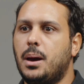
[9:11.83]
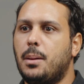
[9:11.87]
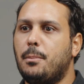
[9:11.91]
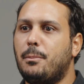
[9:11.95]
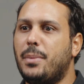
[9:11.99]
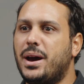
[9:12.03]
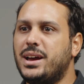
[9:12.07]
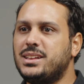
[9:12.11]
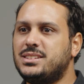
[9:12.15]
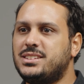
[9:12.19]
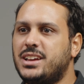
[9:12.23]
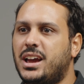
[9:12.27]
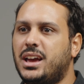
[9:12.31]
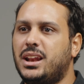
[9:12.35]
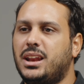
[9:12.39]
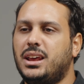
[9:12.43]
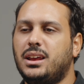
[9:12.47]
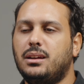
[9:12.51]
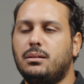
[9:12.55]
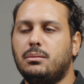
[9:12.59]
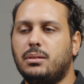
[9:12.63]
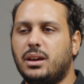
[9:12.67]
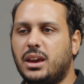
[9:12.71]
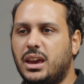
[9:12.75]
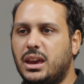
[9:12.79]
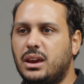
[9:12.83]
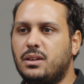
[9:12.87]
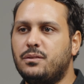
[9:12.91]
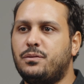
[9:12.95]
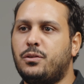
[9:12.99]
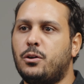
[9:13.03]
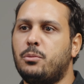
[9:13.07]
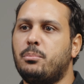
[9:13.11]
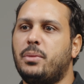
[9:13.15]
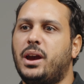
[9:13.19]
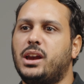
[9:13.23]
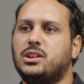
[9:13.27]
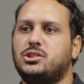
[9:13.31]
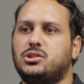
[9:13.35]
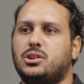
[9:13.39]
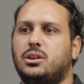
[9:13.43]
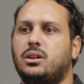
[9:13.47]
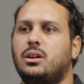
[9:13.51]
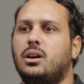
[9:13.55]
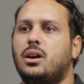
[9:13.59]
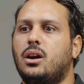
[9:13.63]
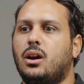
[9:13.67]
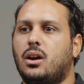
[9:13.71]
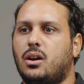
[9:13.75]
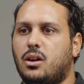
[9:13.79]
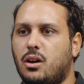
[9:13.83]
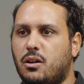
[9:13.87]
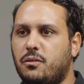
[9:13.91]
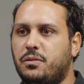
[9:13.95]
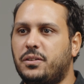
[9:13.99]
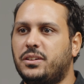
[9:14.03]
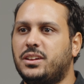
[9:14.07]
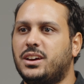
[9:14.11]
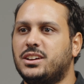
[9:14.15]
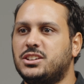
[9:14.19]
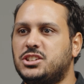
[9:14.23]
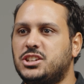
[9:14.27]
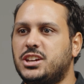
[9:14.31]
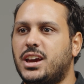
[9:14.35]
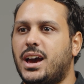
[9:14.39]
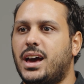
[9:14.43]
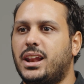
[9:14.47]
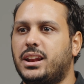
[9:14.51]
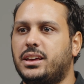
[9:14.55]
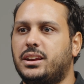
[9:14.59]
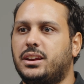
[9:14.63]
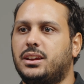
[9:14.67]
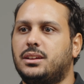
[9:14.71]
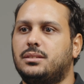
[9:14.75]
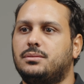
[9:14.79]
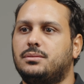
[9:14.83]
maintaining information confidentiality.